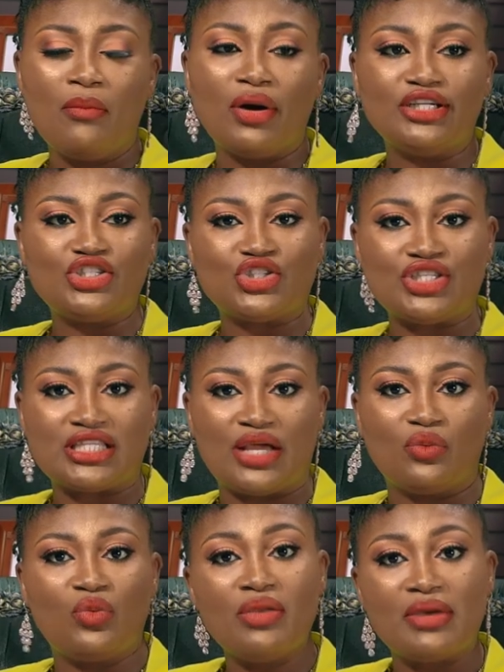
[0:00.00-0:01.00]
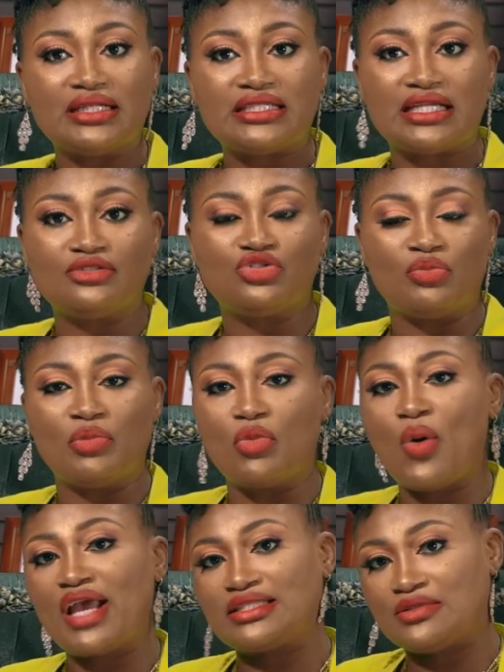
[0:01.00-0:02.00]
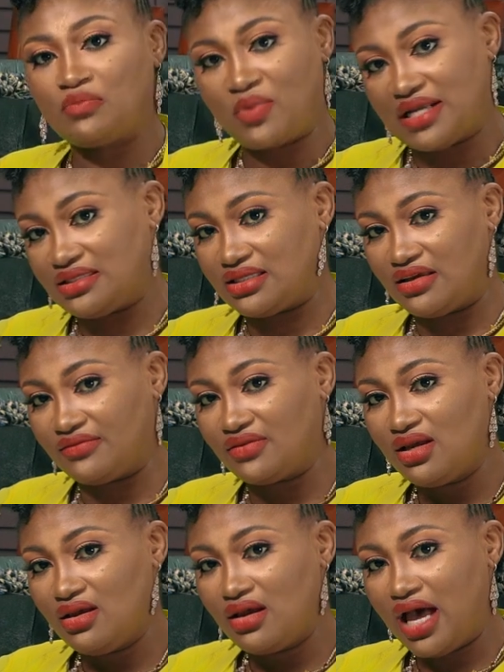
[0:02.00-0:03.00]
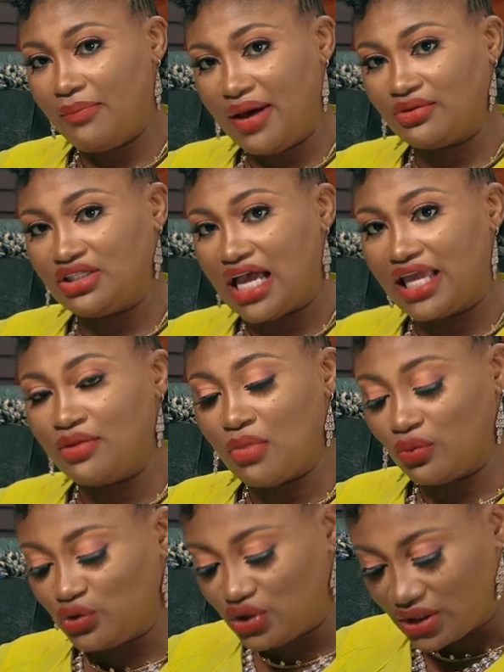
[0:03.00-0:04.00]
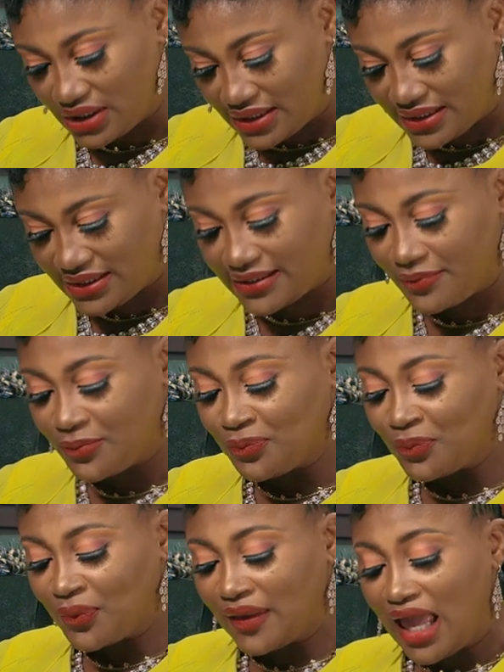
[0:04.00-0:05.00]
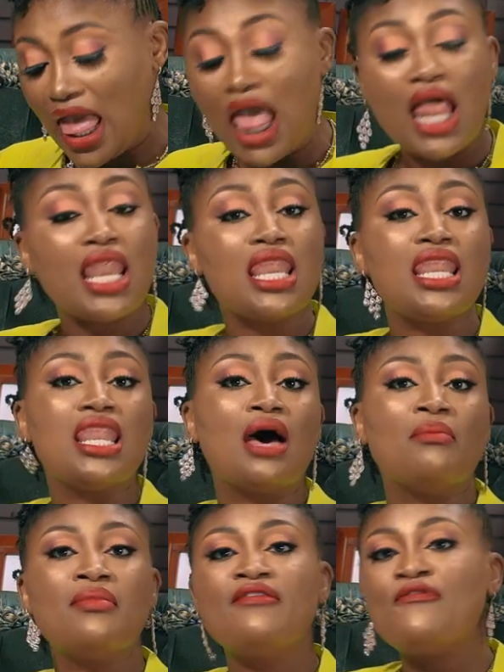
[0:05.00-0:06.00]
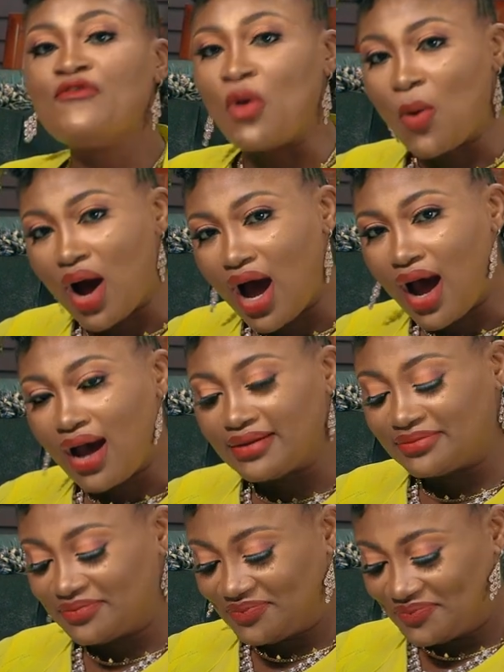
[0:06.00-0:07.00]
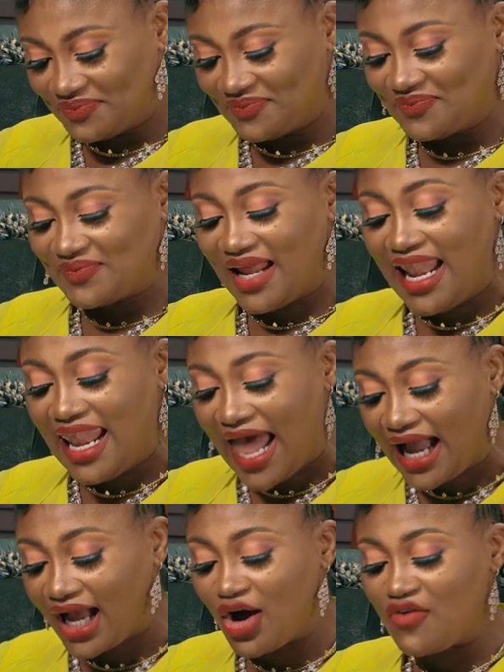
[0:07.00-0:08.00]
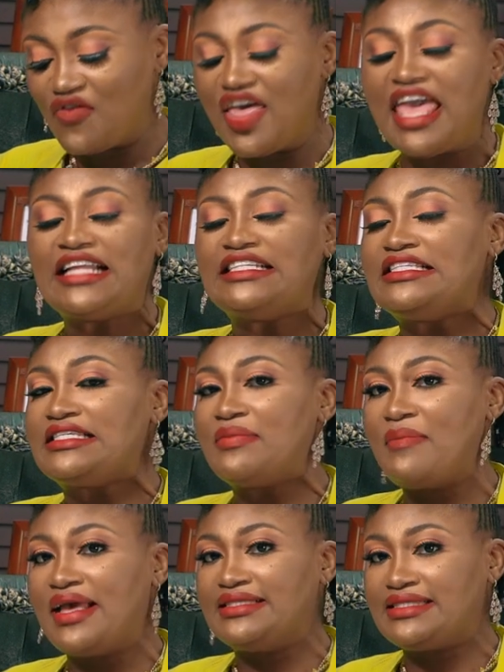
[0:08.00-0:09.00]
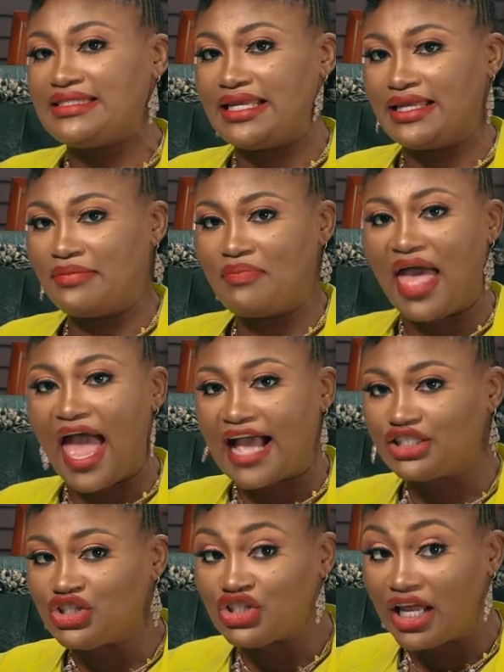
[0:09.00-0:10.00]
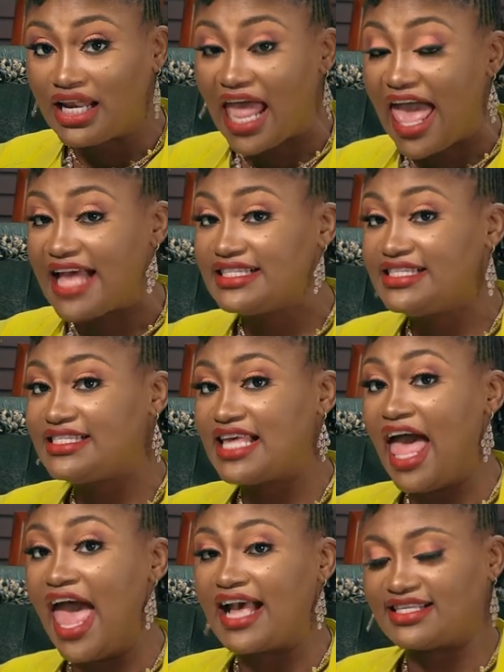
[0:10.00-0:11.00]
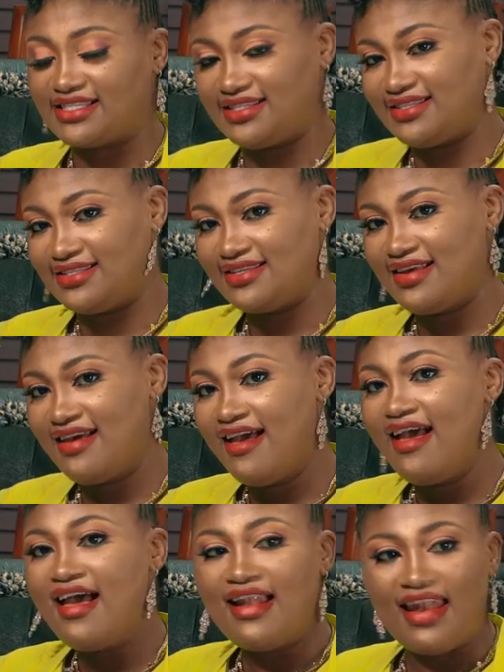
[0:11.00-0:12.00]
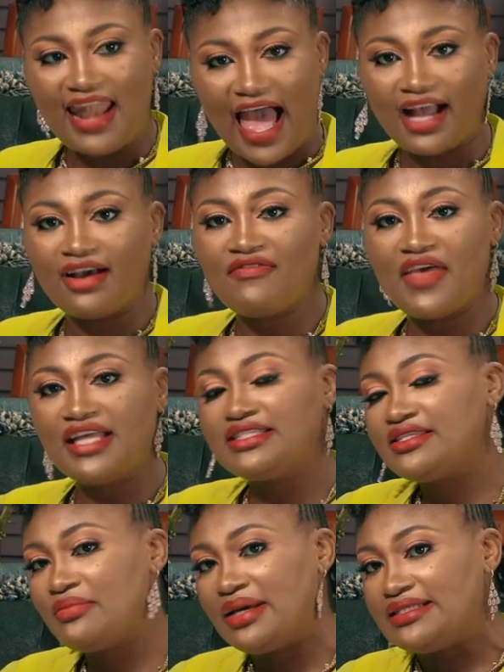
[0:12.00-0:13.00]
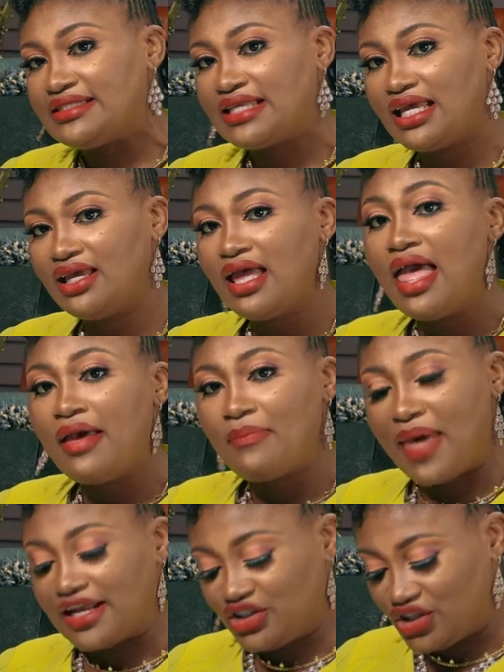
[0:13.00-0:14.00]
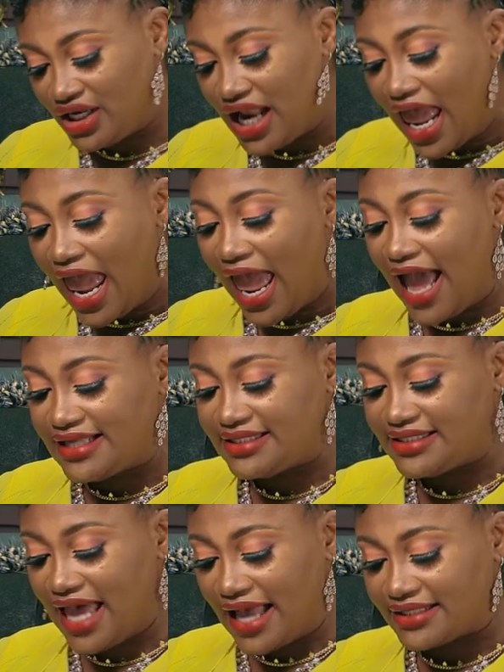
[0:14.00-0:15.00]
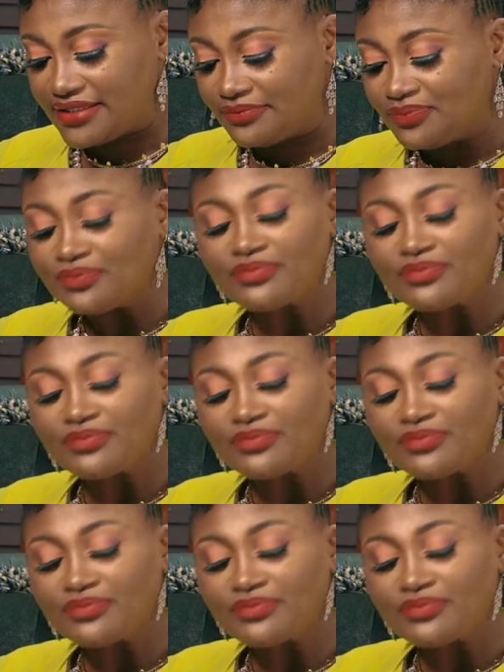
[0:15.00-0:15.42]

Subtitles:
but it's just that women tend to be more expressive about their emotions. Number four, lack of intimacy, passion, and sex. Lack of intimacy, passion, and sex.